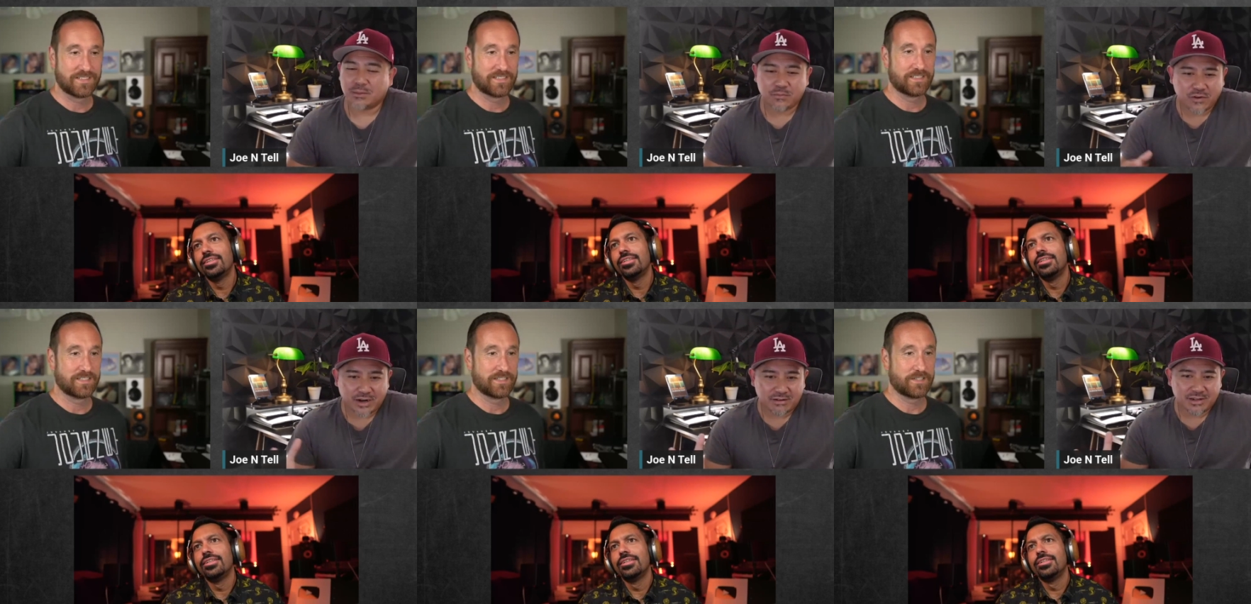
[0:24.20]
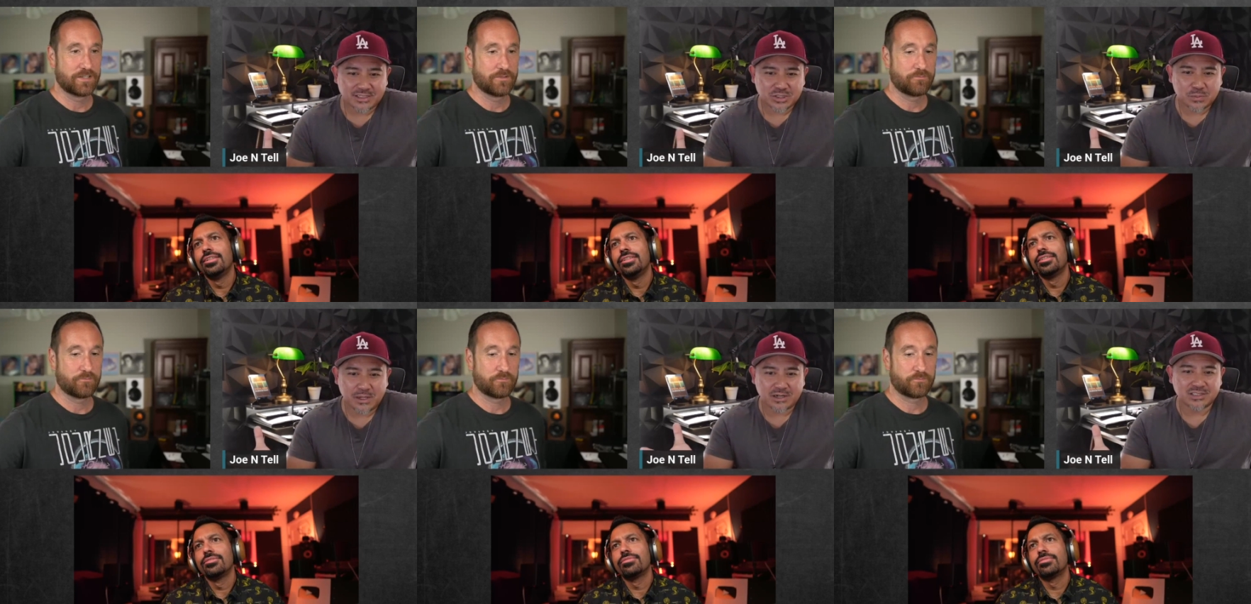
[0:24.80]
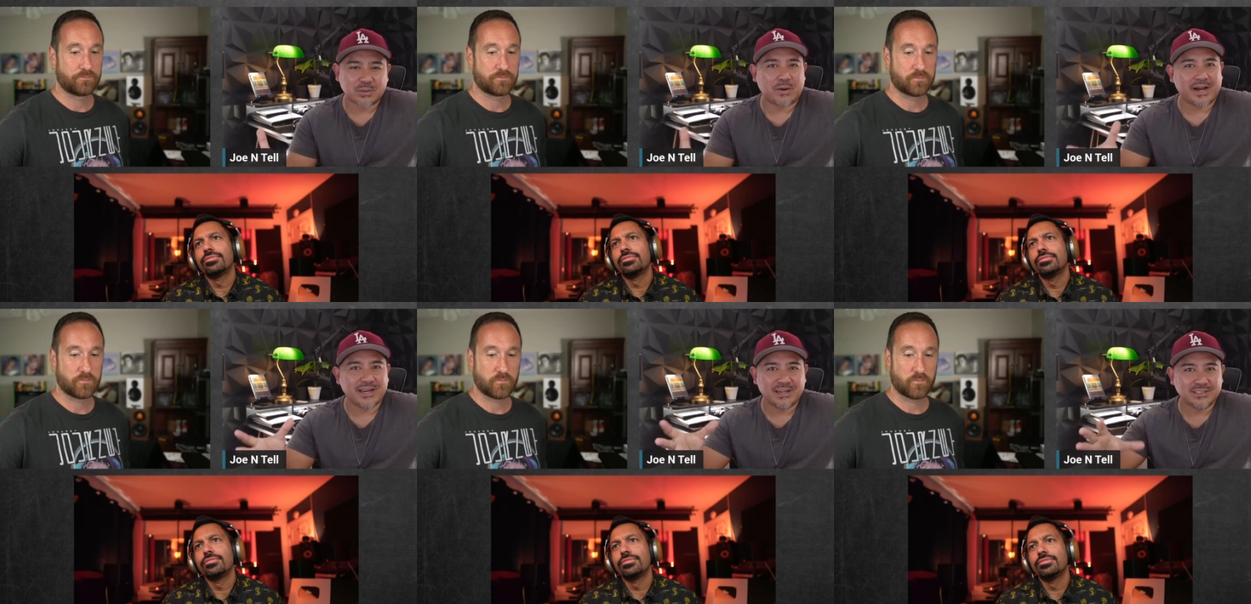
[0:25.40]
Speaker 1: upfiring speakers, the
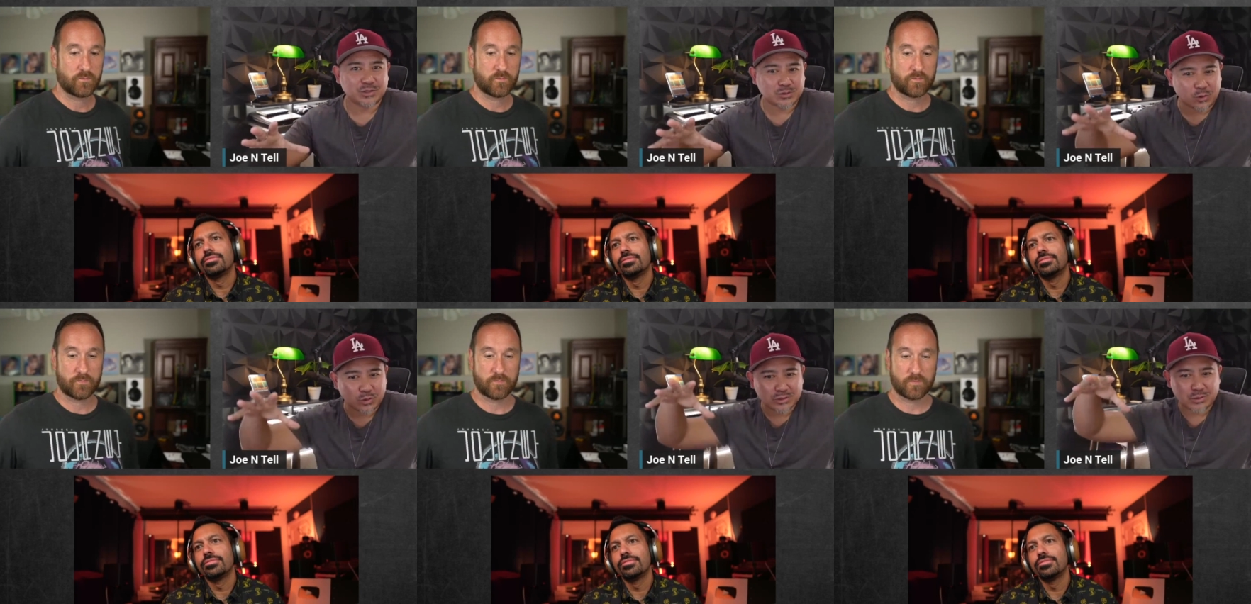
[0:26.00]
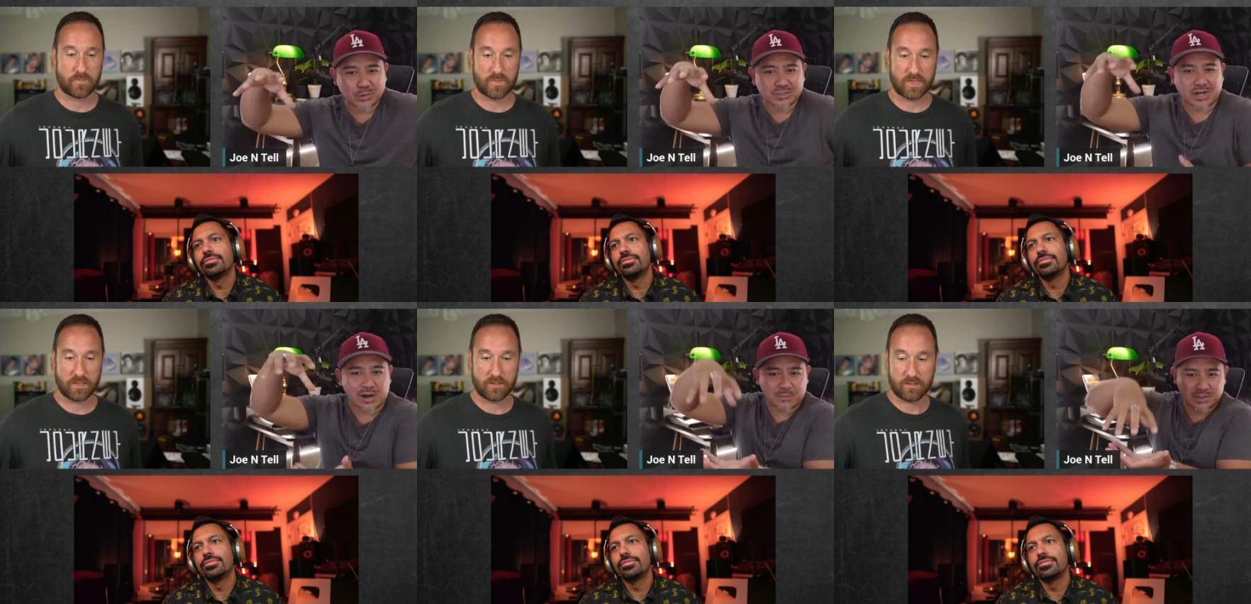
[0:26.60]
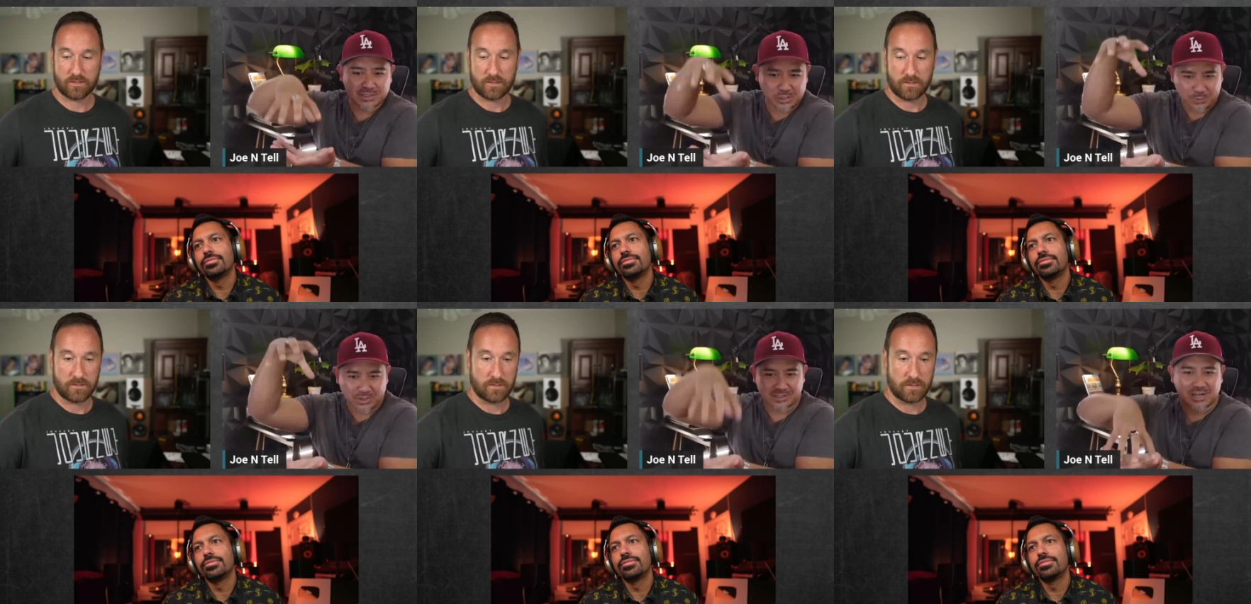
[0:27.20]
pioneers, those old school toppers that you
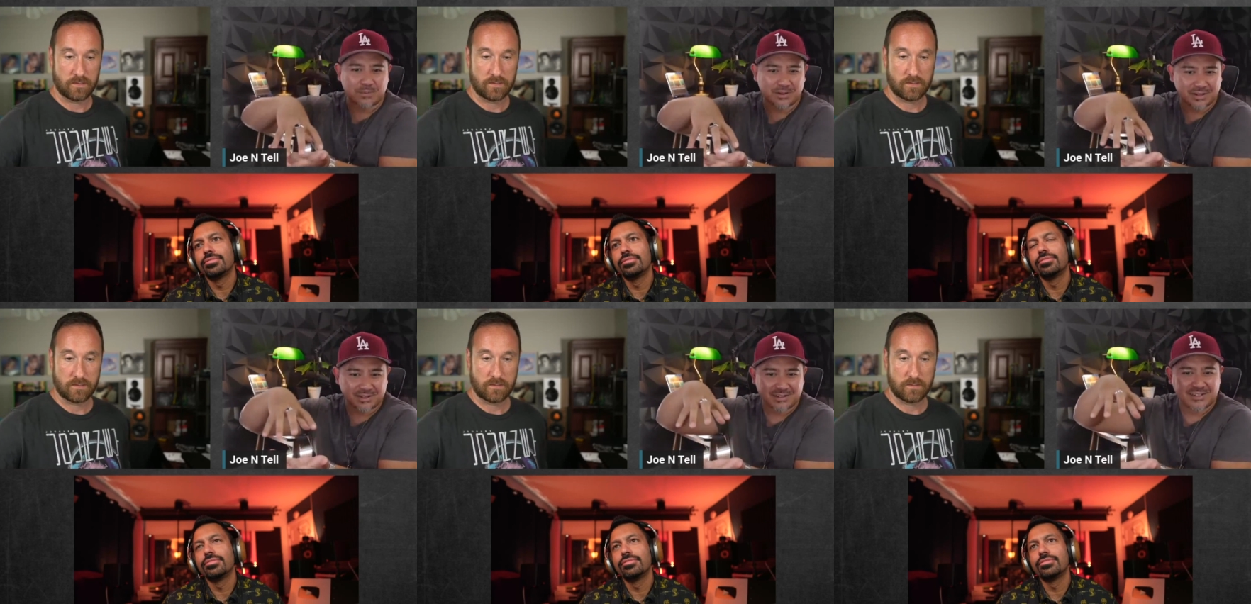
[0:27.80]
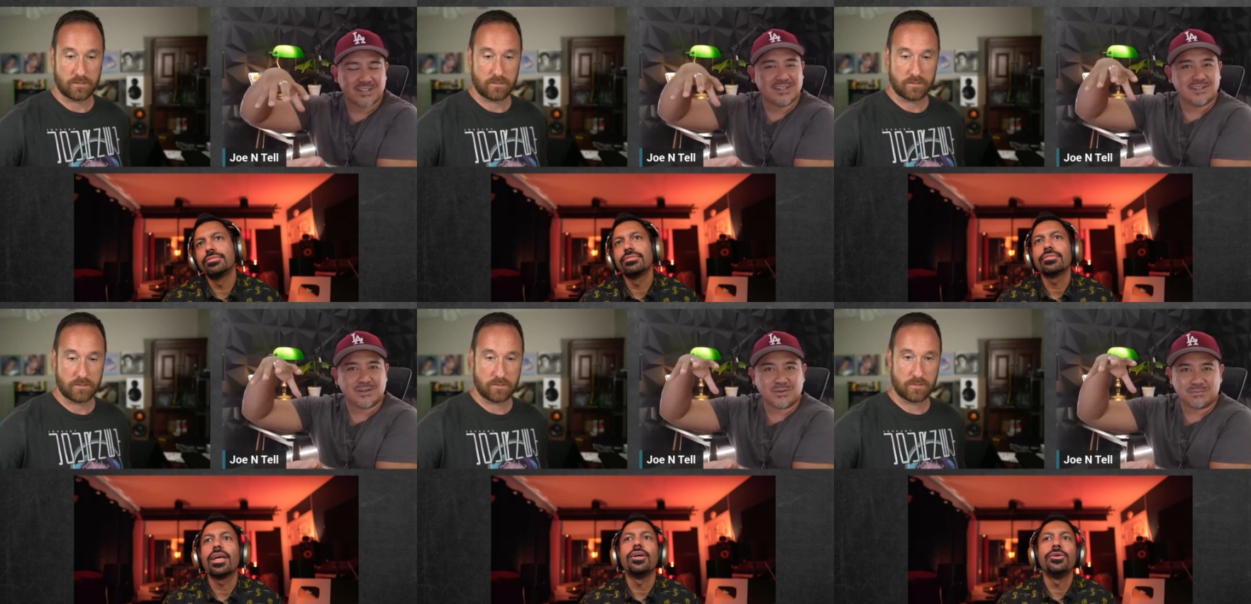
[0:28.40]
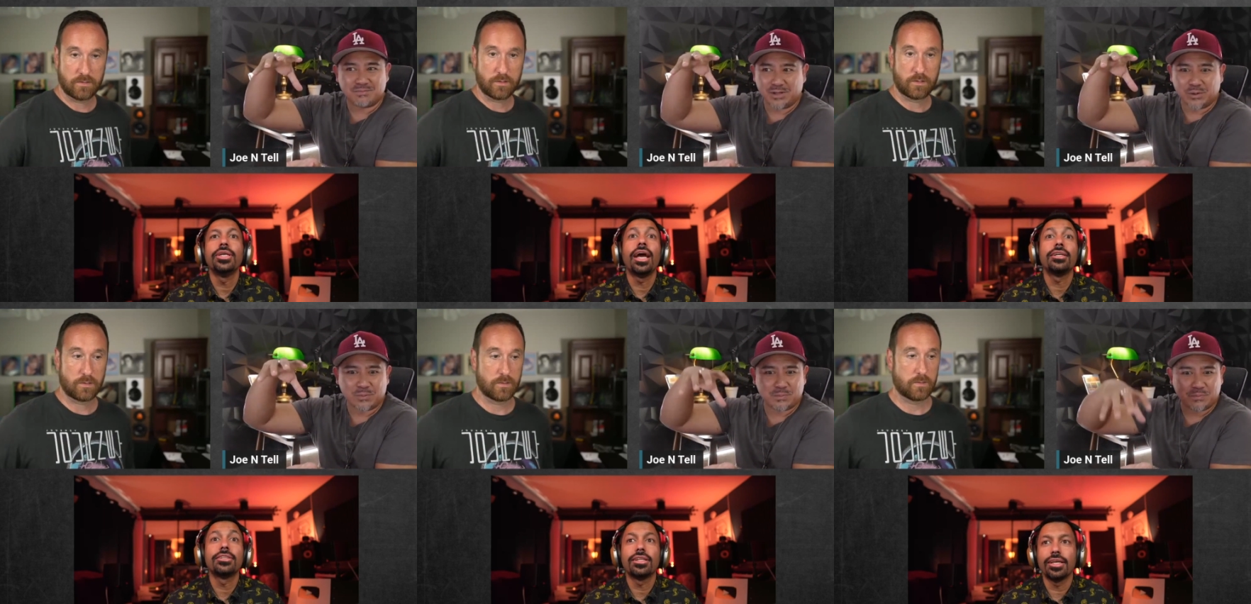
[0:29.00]
put on top of the. Oh yeah, I know,
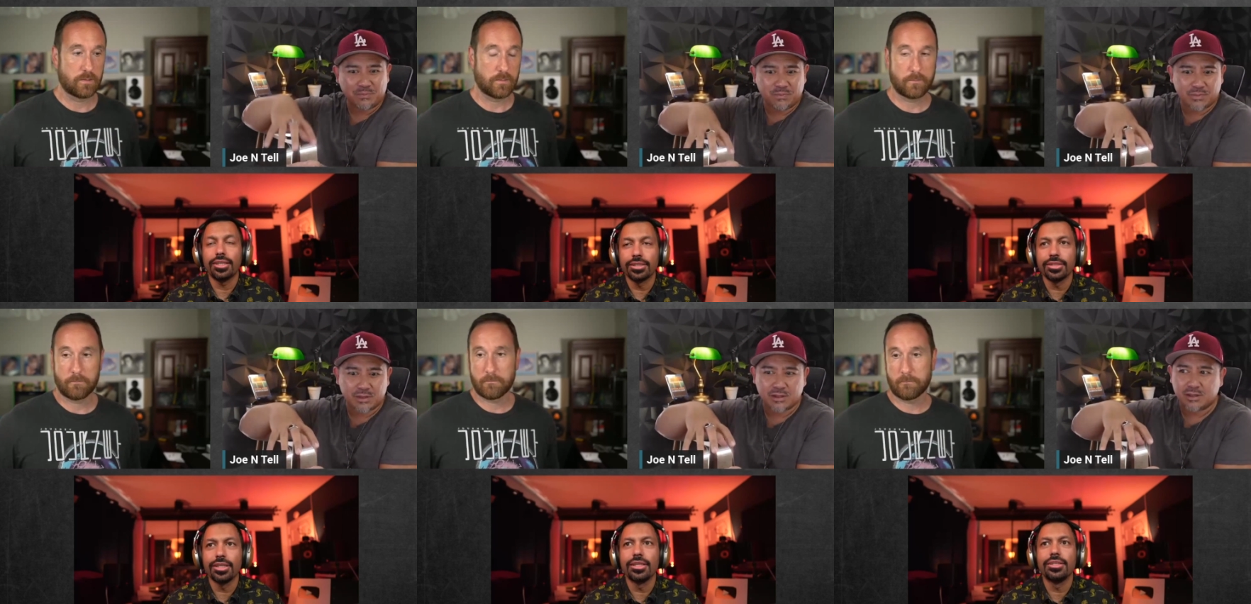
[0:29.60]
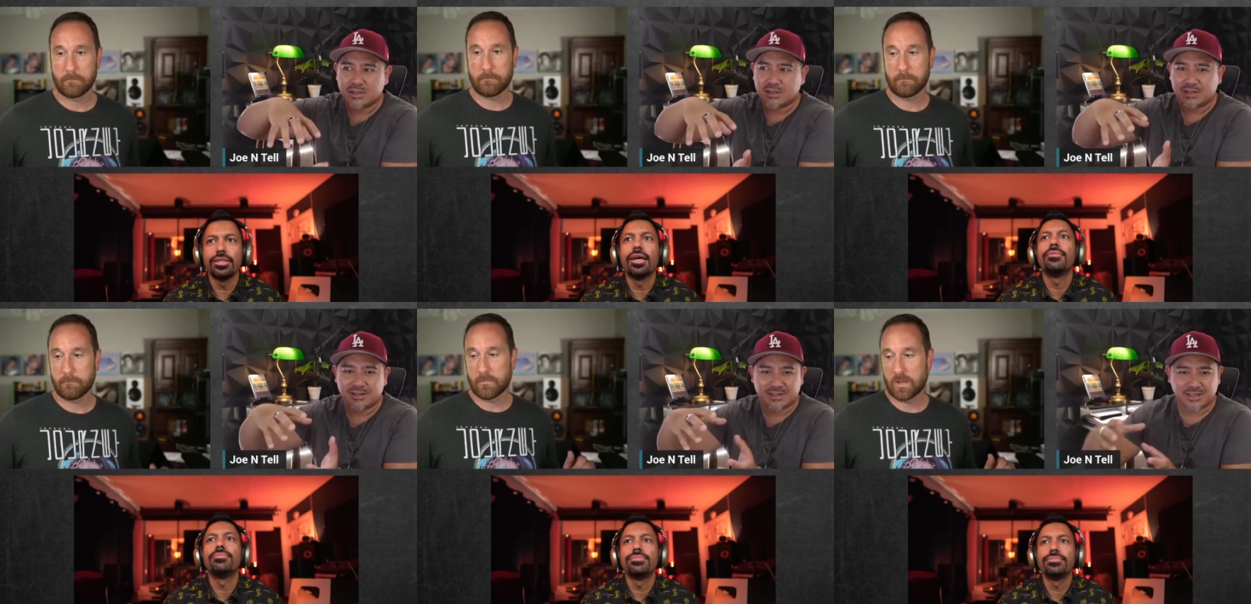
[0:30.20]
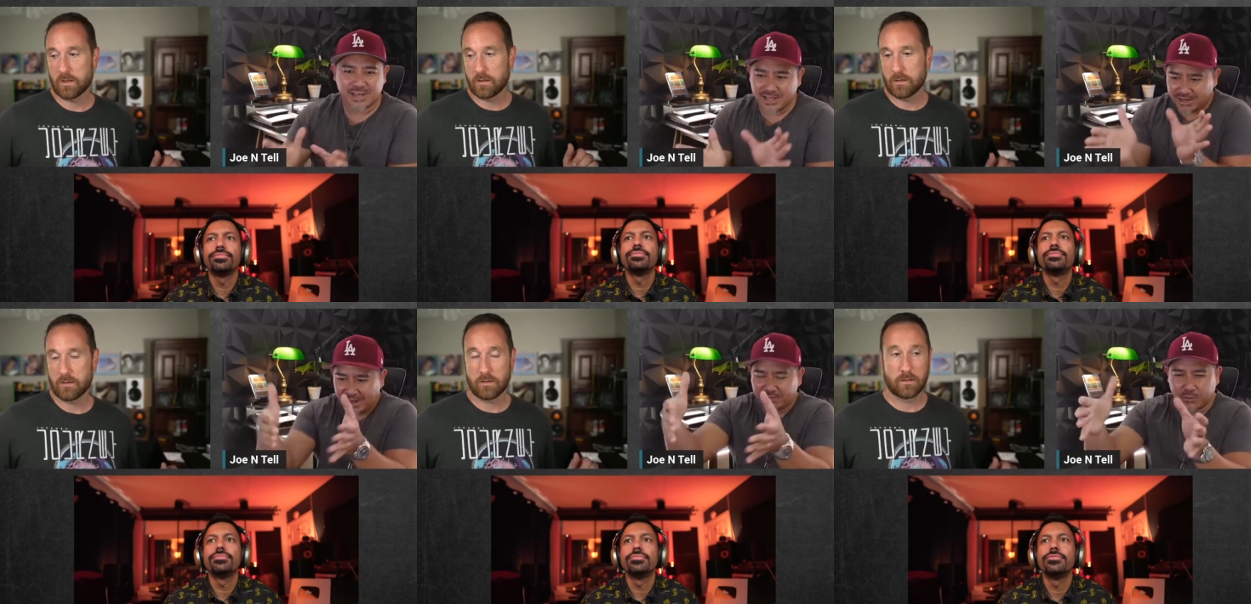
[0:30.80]
saw that. I saw that. Yeah. Mm-hmm. Yeah, they
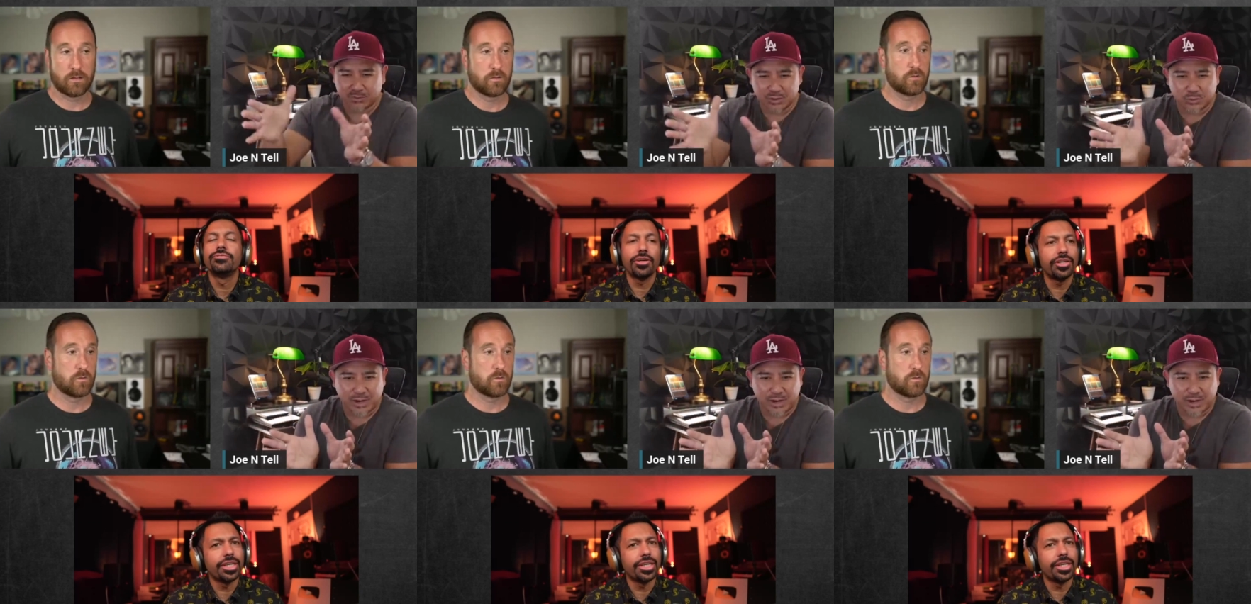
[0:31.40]
have the very